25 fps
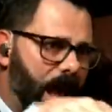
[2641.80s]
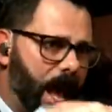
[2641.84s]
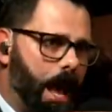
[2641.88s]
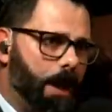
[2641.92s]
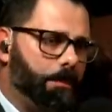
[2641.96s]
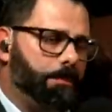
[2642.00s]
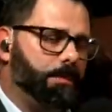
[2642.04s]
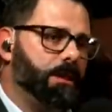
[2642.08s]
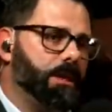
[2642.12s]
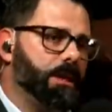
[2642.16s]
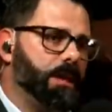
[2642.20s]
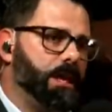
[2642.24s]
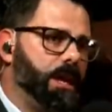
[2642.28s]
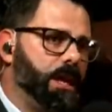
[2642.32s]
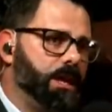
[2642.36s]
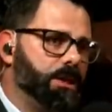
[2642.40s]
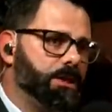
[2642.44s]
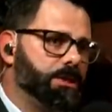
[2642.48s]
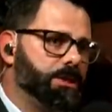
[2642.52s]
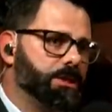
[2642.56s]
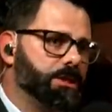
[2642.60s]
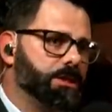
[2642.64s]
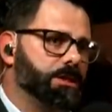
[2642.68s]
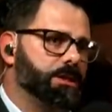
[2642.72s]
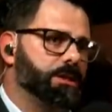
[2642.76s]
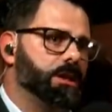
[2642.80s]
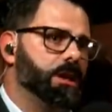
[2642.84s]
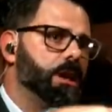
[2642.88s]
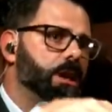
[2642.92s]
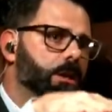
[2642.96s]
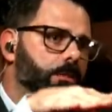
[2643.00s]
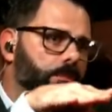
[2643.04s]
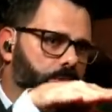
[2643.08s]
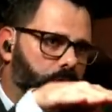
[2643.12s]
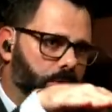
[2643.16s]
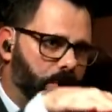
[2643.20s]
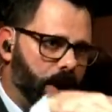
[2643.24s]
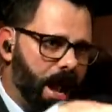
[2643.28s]
application,
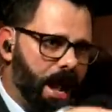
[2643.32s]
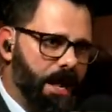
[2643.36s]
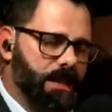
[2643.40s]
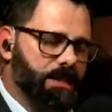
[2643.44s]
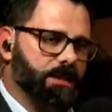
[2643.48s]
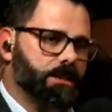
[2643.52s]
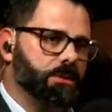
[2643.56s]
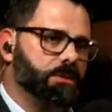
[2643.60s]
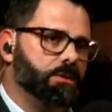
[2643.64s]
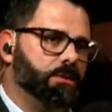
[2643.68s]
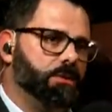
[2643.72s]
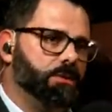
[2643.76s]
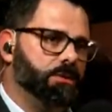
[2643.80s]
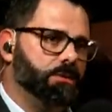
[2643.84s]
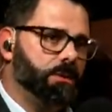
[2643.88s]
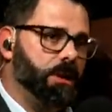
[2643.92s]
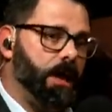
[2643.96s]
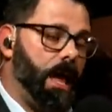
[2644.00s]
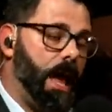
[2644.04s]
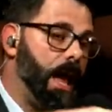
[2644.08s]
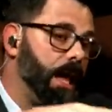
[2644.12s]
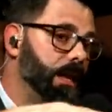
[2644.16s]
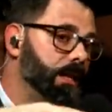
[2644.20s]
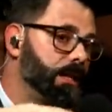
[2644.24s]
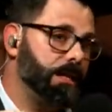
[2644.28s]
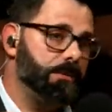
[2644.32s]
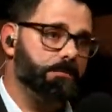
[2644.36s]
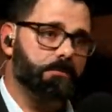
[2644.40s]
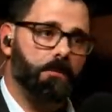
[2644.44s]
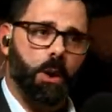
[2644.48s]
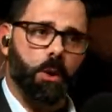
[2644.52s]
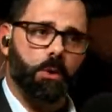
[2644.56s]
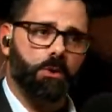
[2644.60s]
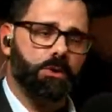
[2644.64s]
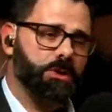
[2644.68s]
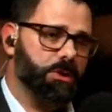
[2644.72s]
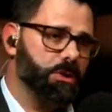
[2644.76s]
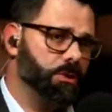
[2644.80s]
practical and
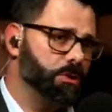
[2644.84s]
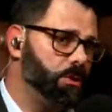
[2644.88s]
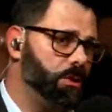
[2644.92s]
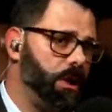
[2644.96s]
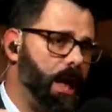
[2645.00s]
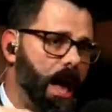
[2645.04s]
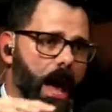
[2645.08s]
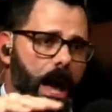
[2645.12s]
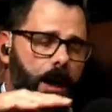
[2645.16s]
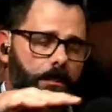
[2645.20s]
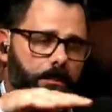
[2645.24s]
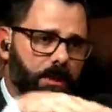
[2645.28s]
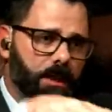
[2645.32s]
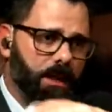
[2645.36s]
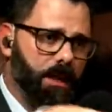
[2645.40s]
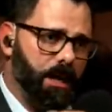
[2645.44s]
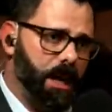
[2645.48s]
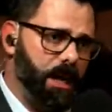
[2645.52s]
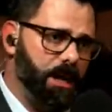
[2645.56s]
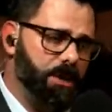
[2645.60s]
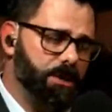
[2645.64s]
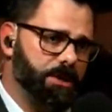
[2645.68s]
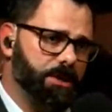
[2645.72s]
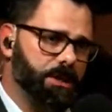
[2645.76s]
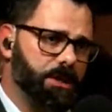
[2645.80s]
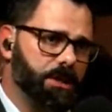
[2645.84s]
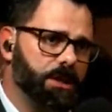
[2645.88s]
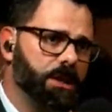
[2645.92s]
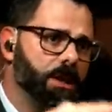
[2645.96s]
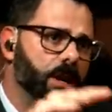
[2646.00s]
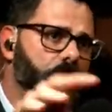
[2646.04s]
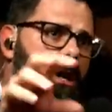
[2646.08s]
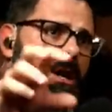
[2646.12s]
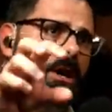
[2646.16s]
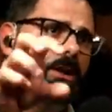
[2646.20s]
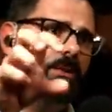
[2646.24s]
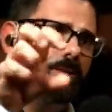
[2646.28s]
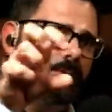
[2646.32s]
emotional application
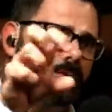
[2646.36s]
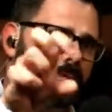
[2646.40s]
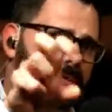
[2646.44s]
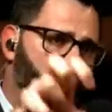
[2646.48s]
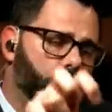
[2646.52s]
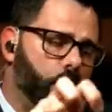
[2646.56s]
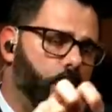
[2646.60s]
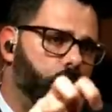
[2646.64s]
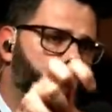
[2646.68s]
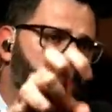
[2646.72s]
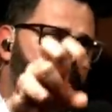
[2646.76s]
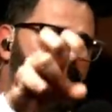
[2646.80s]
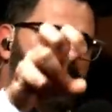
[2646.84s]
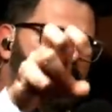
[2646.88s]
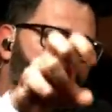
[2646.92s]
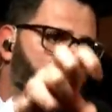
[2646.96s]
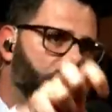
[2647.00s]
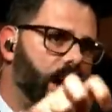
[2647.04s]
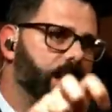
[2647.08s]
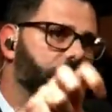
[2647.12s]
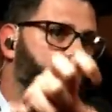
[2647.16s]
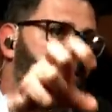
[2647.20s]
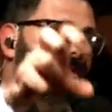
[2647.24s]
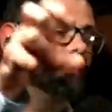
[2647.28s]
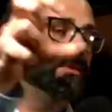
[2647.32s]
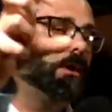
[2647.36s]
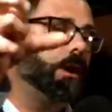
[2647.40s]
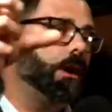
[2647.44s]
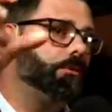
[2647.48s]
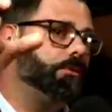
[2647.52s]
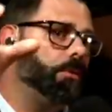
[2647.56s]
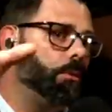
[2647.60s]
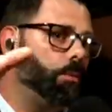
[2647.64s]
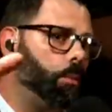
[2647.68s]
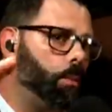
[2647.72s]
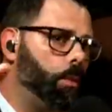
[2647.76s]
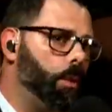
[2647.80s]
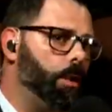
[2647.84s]
for the life of
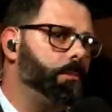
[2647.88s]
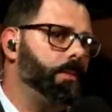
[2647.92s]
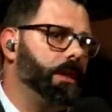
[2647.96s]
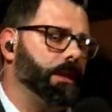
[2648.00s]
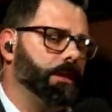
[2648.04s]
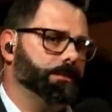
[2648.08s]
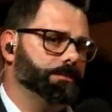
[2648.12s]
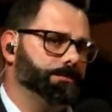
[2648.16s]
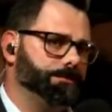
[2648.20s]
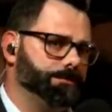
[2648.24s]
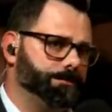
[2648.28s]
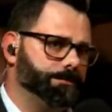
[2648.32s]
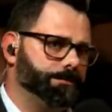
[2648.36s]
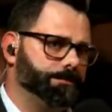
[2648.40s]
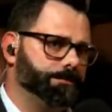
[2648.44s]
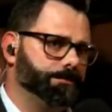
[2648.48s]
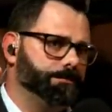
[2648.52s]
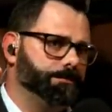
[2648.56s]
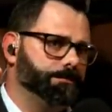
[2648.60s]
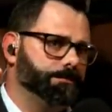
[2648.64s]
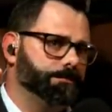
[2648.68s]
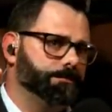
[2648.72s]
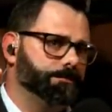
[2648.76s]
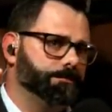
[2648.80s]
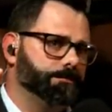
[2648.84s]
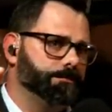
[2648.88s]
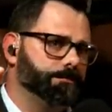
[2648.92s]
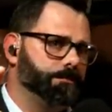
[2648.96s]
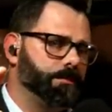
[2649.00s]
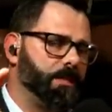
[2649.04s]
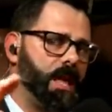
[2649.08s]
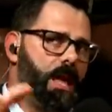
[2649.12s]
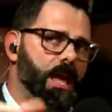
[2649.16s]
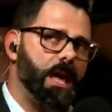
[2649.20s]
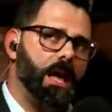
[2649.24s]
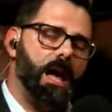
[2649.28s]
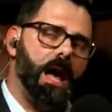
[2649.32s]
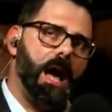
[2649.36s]
a woman.
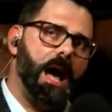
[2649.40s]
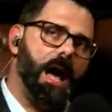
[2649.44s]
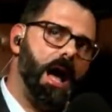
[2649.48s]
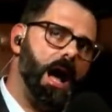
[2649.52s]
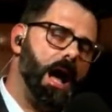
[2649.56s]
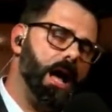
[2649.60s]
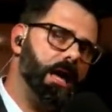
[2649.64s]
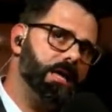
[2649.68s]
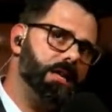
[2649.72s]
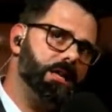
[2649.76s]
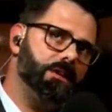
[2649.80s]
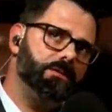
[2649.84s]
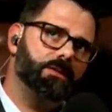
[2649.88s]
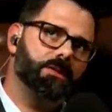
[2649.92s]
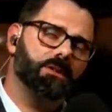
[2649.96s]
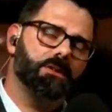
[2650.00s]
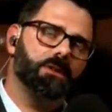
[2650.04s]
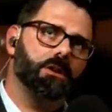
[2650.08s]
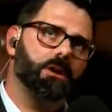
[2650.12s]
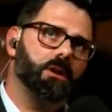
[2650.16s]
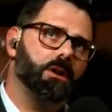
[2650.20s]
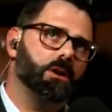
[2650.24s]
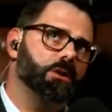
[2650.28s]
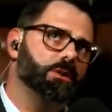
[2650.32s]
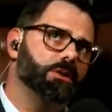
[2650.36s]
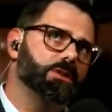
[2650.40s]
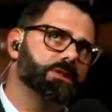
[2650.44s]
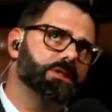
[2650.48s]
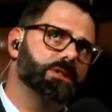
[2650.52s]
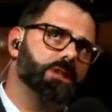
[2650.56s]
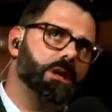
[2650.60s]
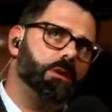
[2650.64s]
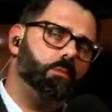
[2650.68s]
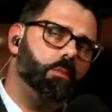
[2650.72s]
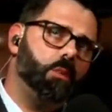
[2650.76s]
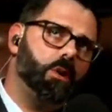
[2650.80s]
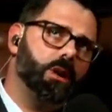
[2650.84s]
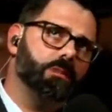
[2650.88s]
I even heard
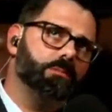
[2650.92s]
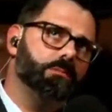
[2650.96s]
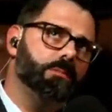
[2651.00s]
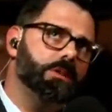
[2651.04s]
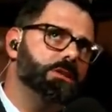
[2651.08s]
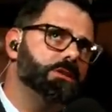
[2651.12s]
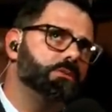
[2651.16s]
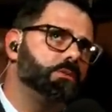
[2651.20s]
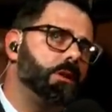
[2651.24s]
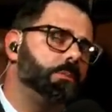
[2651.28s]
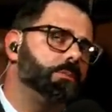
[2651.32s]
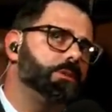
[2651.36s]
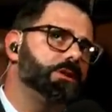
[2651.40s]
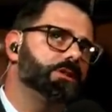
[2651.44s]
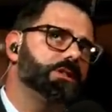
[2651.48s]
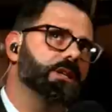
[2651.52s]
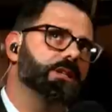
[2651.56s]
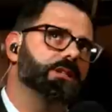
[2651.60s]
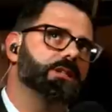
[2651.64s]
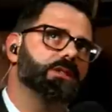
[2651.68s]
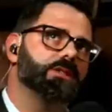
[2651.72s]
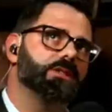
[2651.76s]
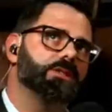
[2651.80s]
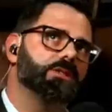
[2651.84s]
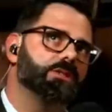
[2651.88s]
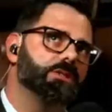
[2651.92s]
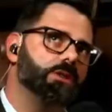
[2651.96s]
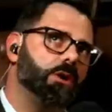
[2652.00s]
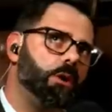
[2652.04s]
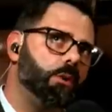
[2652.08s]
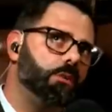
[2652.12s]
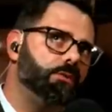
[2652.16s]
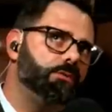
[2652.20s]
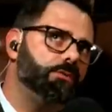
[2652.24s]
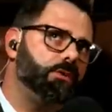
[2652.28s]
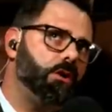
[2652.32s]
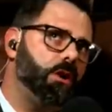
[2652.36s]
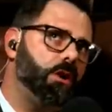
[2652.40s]
someone misrepresent us
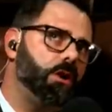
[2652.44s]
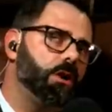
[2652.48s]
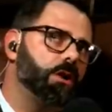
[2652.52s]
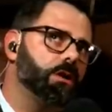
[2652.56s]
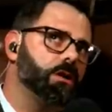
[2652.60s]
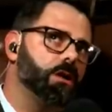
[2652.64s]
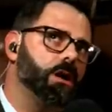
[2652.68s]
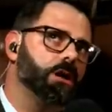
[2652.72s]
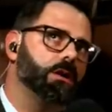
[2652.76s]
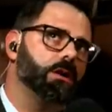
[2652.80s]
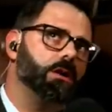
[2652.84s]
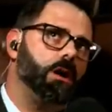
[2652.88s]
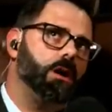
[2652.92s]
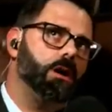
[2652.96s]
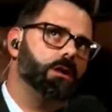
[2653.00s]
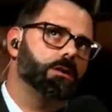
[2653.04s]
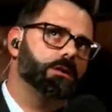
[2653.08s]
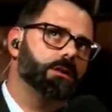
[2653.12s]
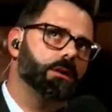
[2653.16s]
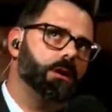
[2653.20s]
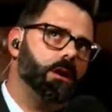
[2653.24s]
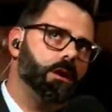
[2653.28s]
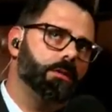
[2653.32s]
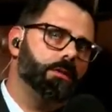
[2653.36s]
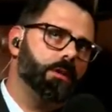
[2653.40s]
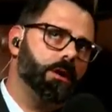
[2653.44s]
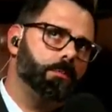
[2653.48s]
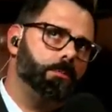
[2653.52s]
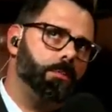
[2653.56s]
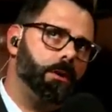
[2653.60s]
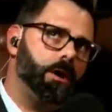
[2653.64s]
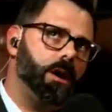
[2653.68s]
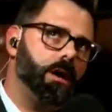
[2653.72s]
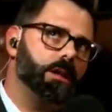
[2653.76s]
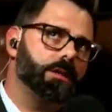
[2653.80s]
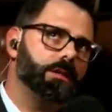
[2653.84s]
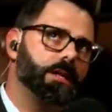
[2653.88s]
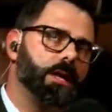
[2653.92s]
so far on their
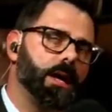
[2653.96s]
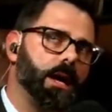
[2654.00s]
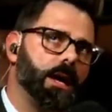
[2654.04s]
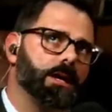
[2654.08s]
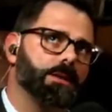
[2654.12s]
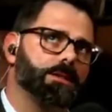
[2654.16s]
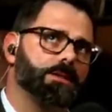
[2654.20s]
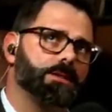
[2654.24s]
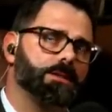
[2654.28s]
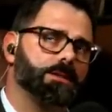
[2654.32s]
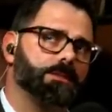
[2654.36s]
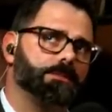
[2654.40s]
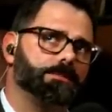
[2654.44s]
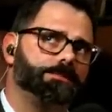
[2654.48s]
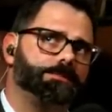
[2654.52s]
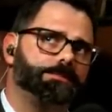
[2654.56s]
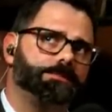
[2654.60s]
podcast